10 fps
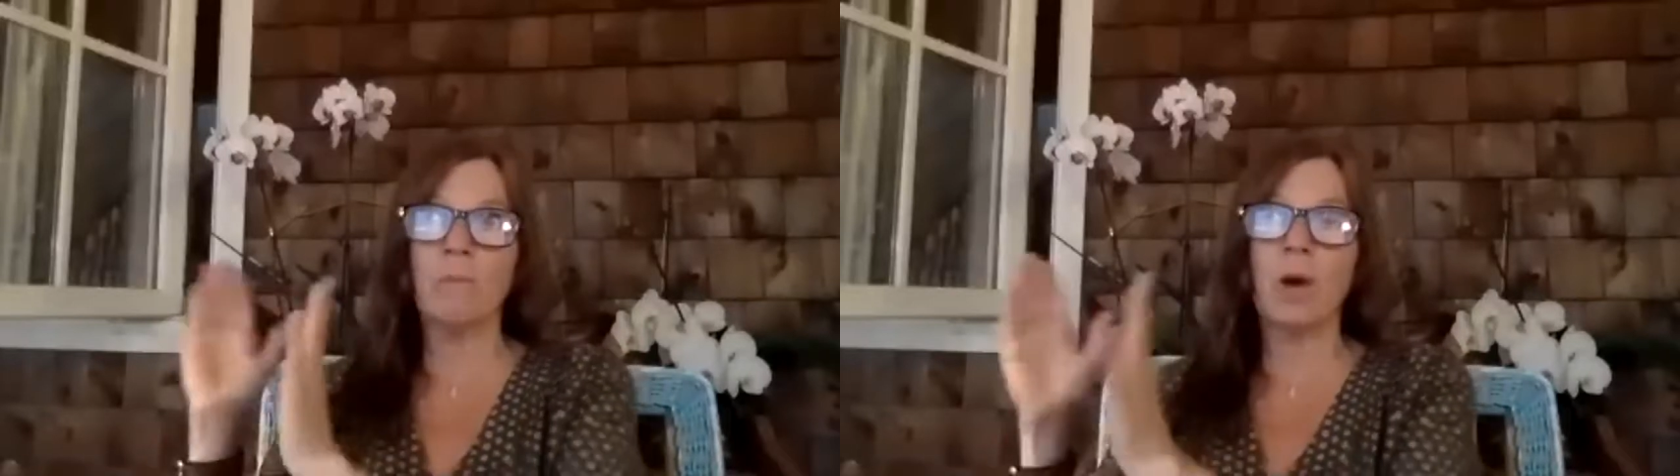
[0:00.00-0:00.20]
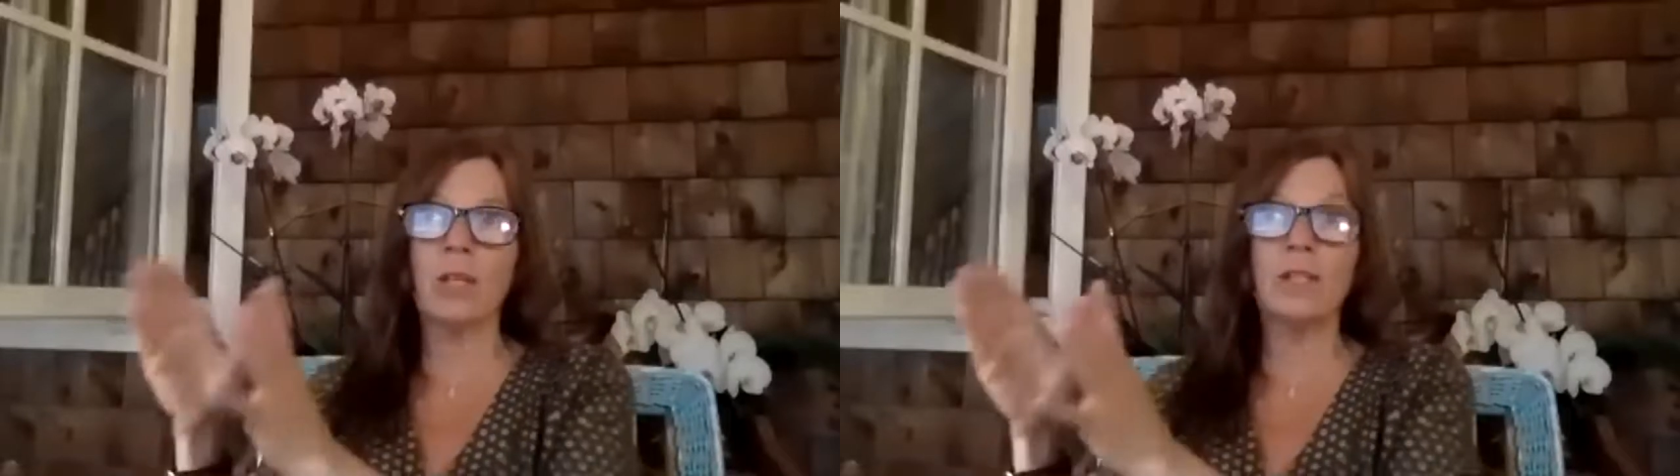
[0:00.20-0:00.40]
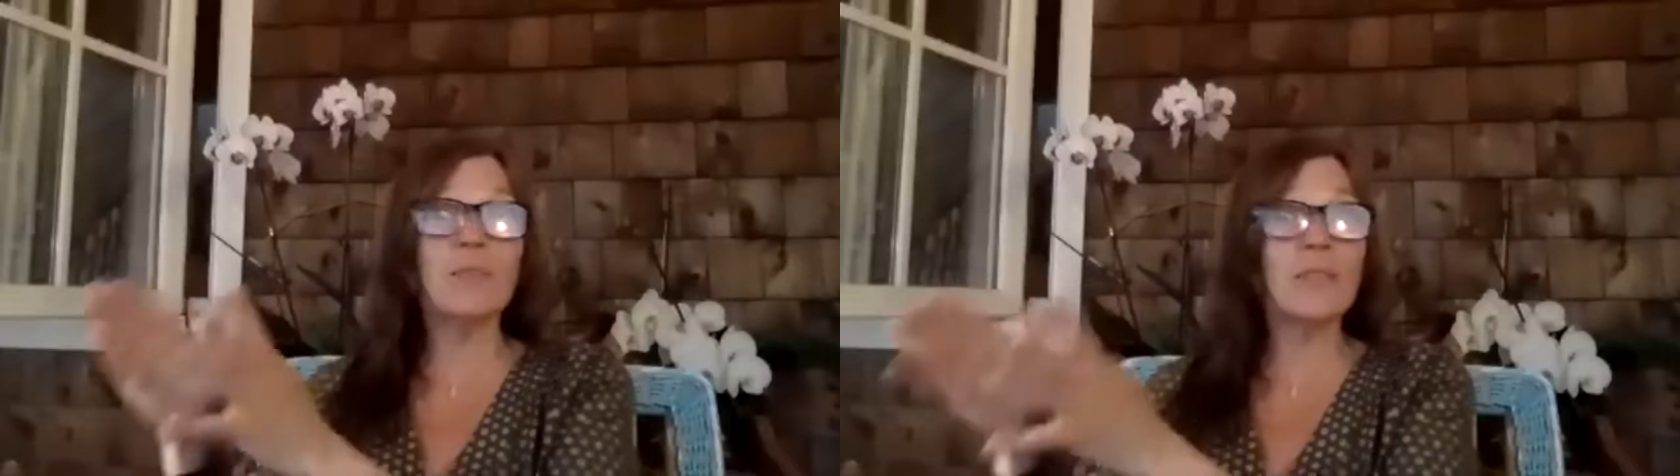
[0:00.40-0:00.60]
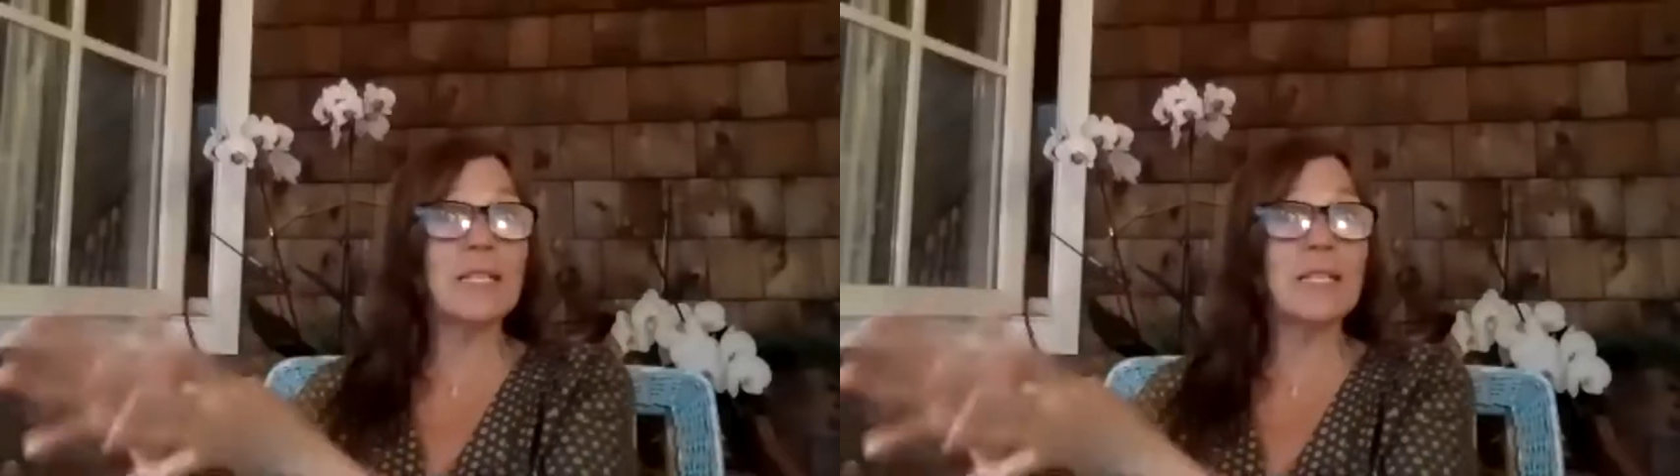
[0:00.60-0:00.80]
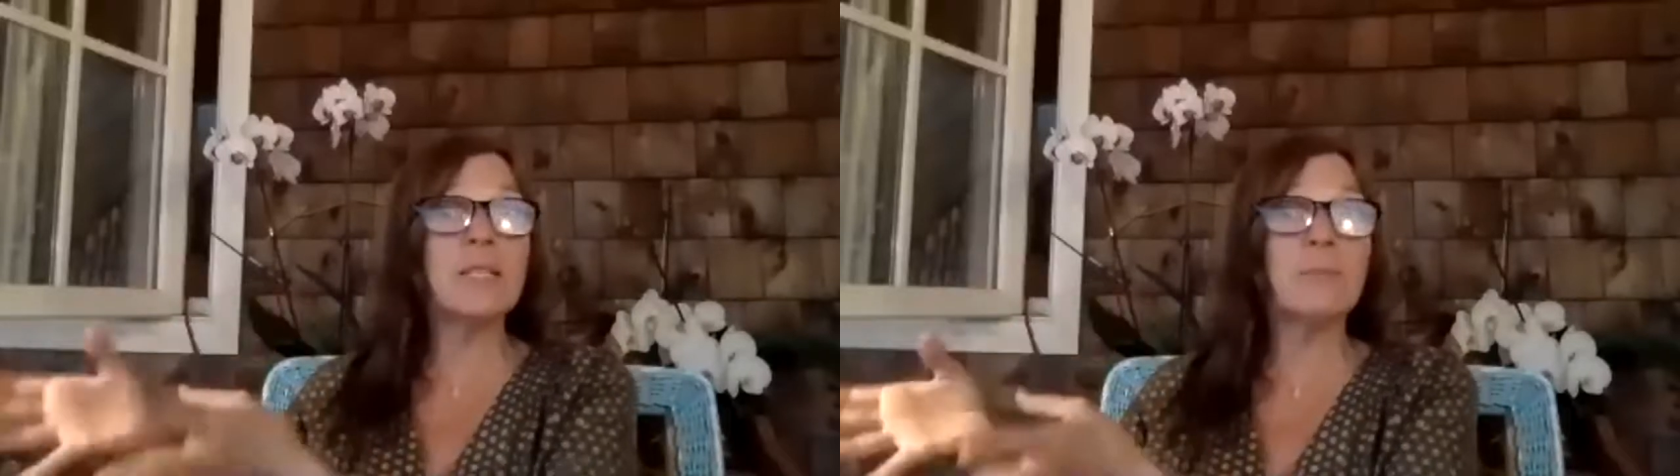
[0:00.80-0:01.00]
bottle of
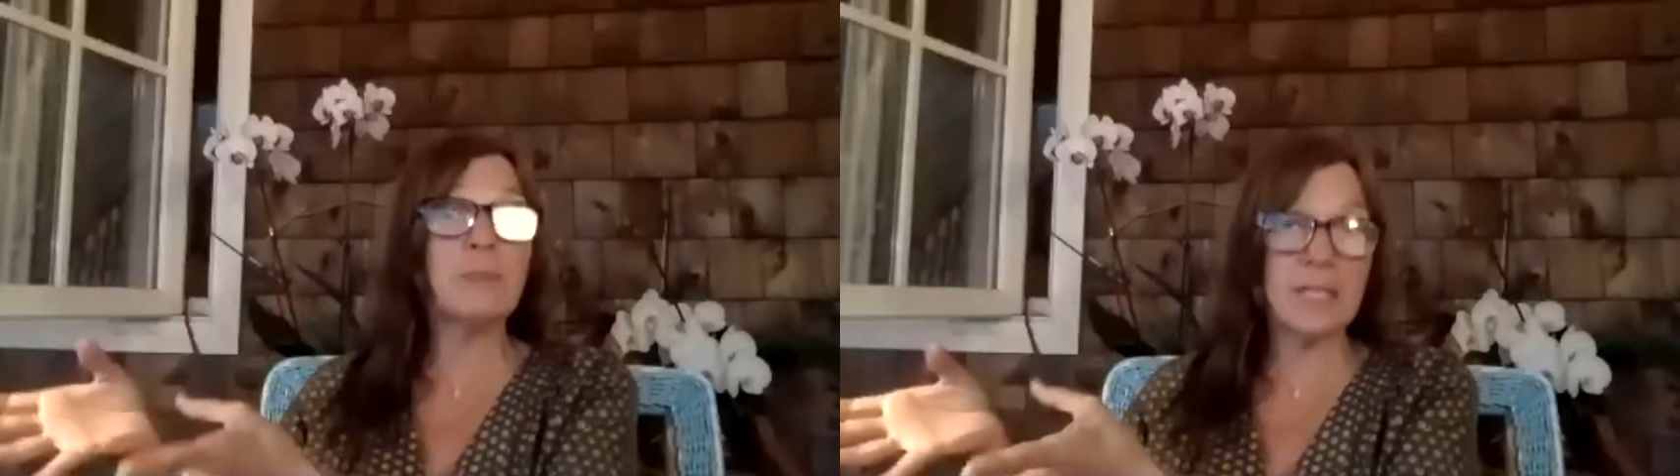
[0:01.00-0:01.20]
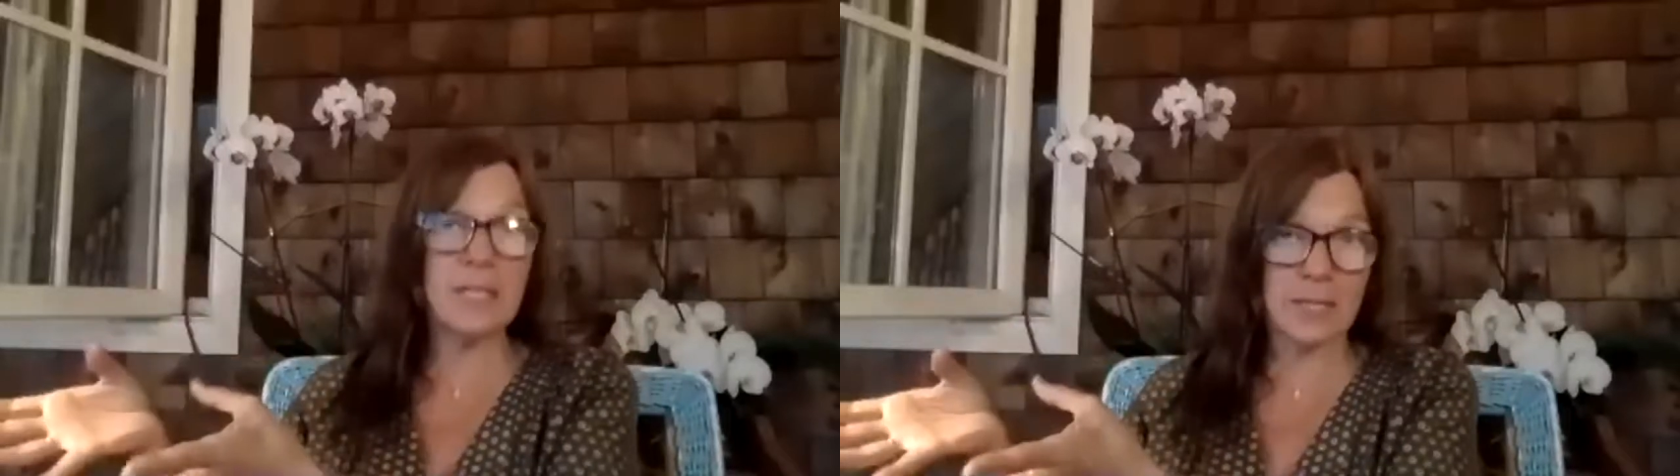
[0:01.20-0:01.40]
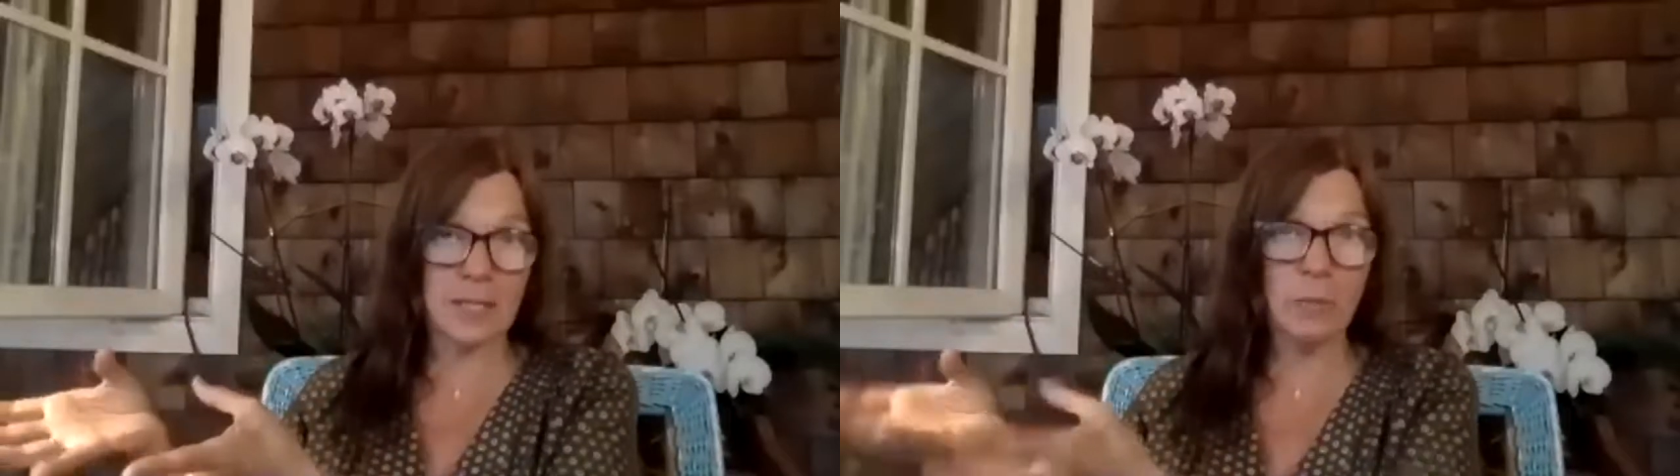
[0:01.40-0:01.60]
Easy Peasy,